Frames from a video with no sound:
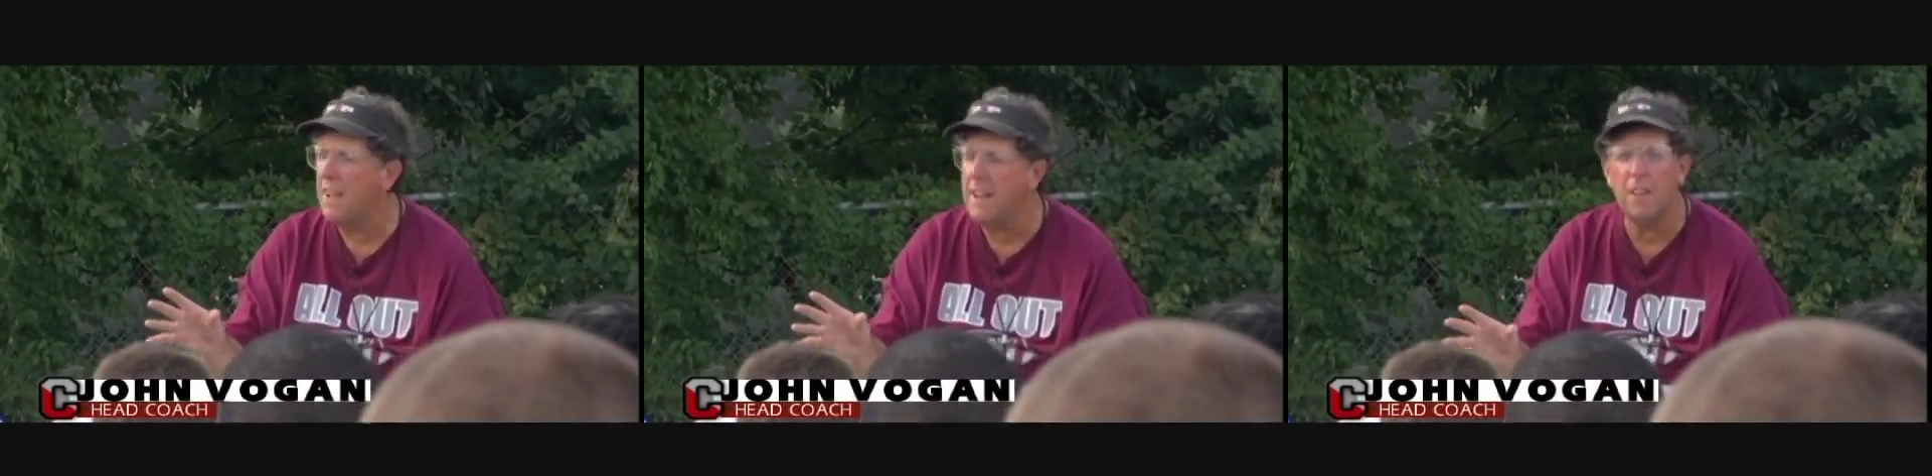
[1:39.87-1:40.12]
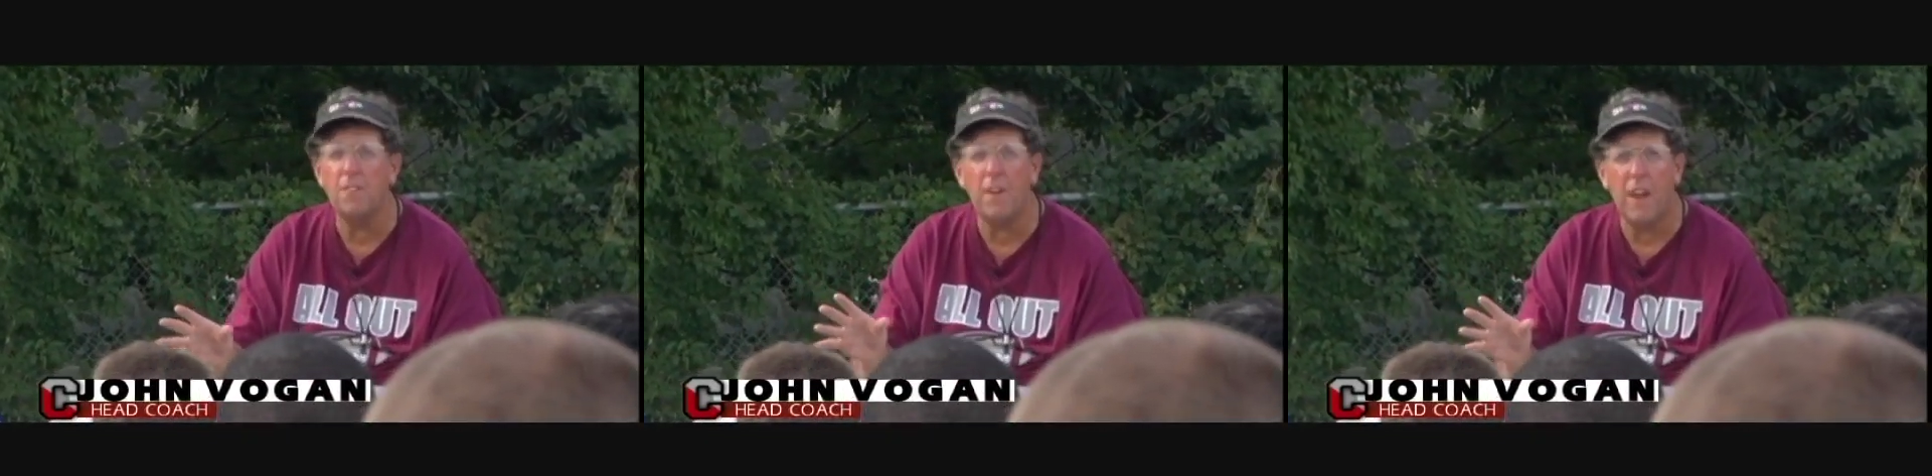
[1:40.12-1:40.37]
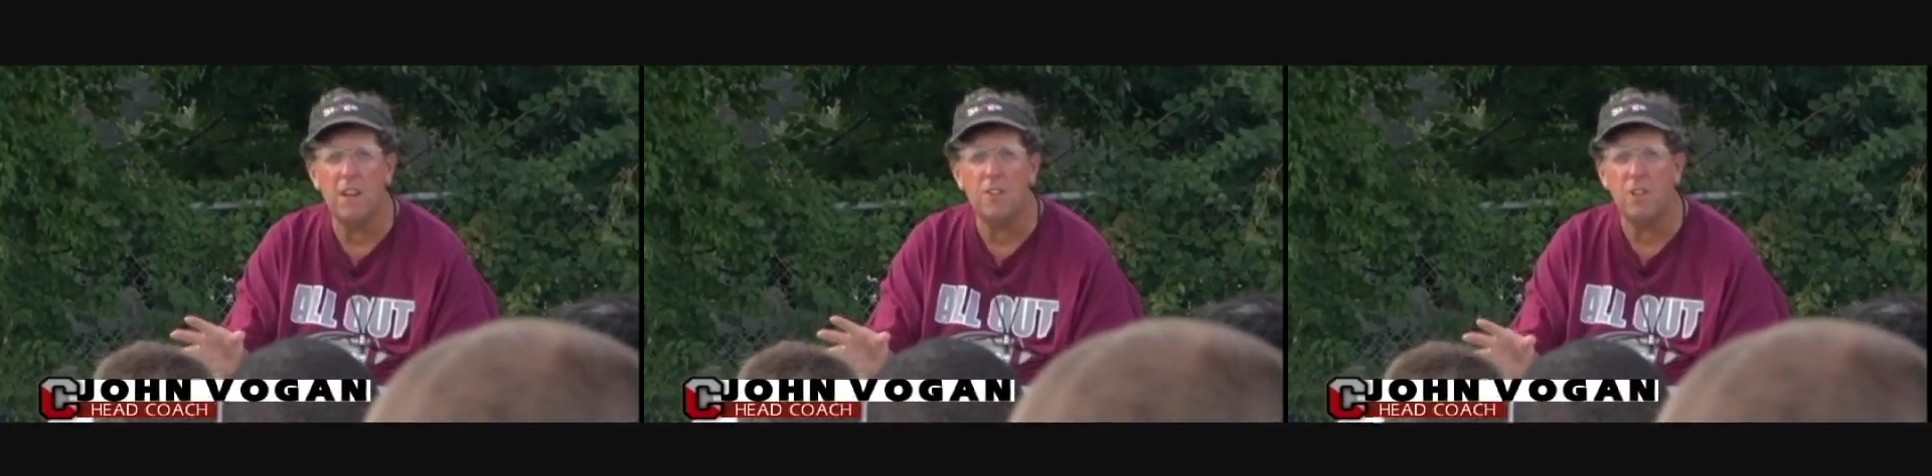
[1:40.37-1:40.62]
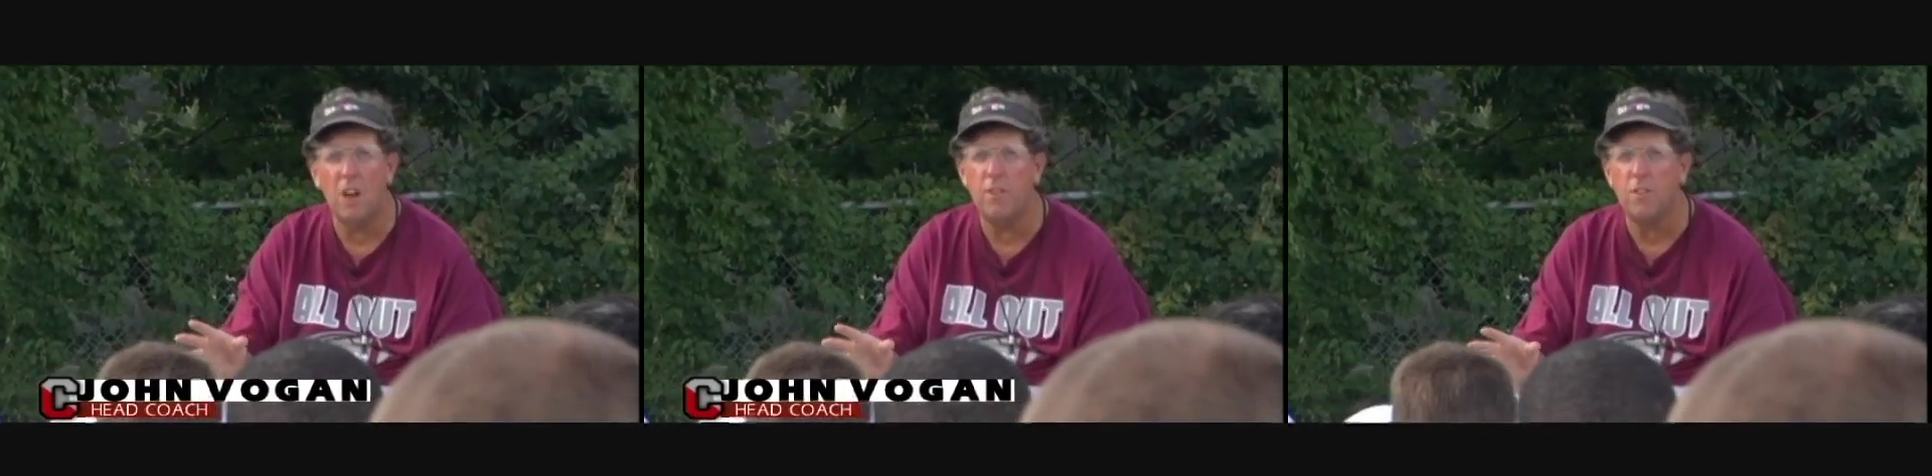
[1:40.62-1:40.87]
take
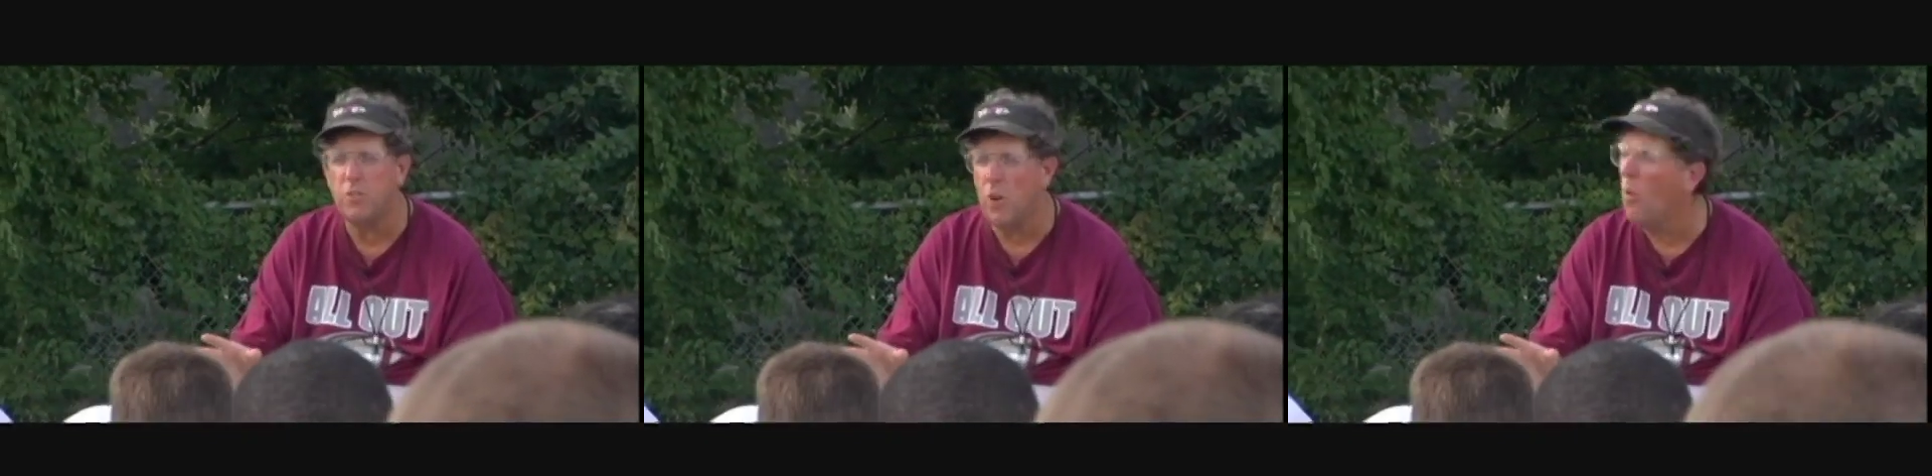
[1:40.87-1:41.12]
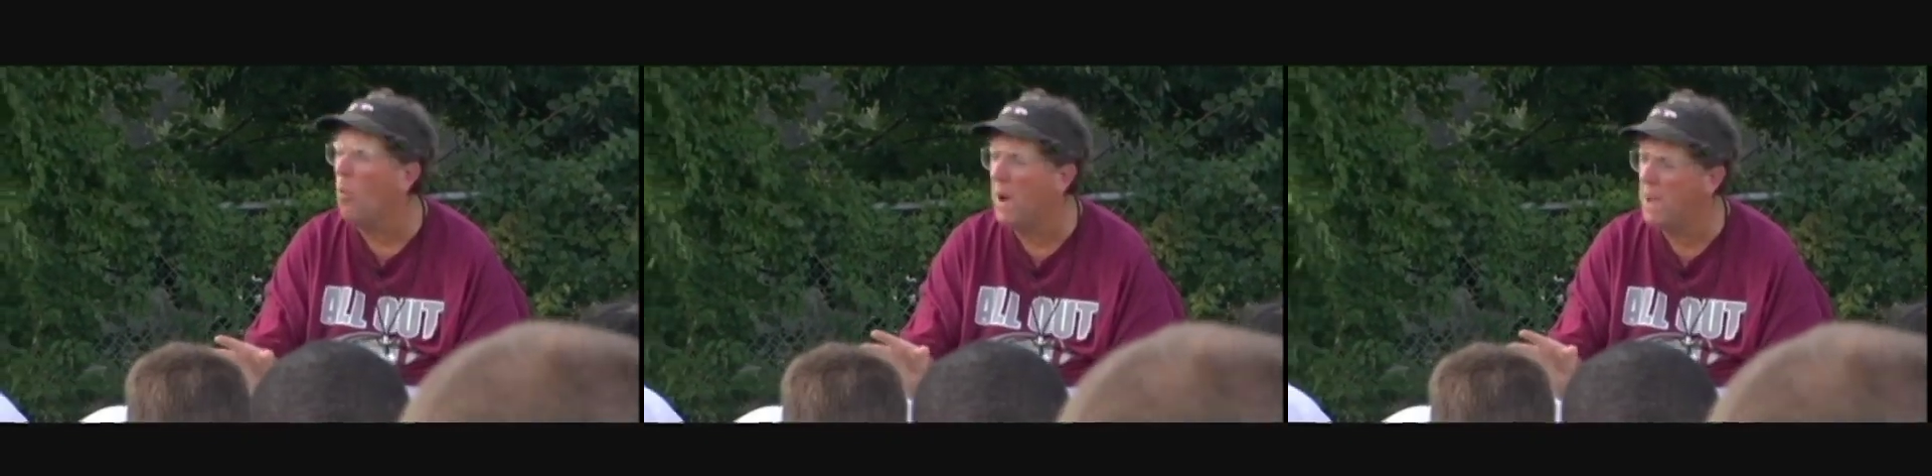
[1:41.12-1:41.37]
advantage of it. Don't